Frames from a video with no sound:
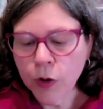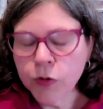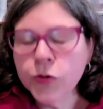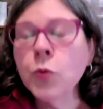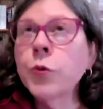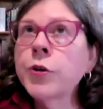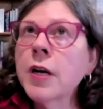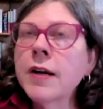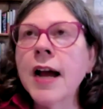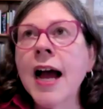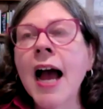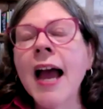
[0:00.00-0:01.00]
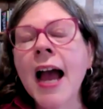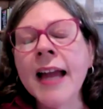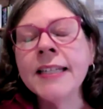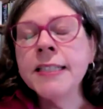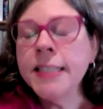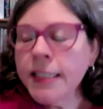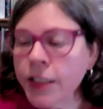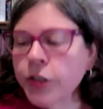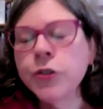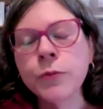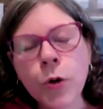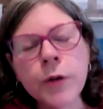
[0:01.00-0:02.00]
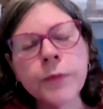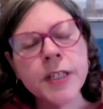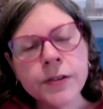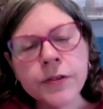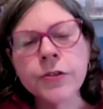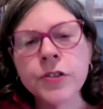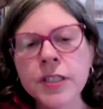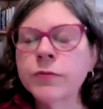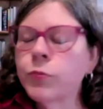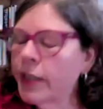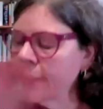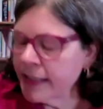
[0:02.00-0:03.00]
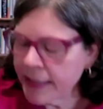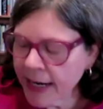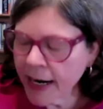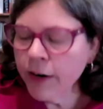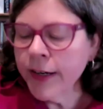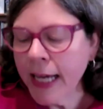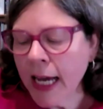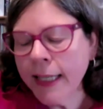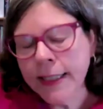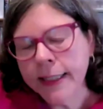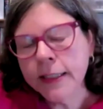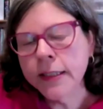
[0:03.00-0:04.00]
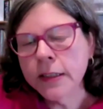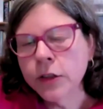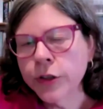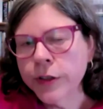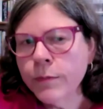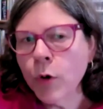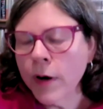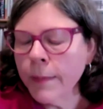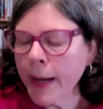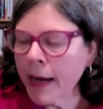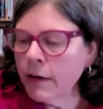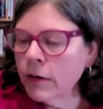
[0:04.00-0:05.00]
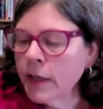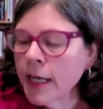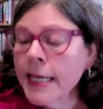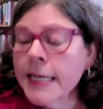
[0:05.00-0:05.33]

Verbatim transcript: so we're I, I, need to do more research. It's it's an area I'd like to learn more about.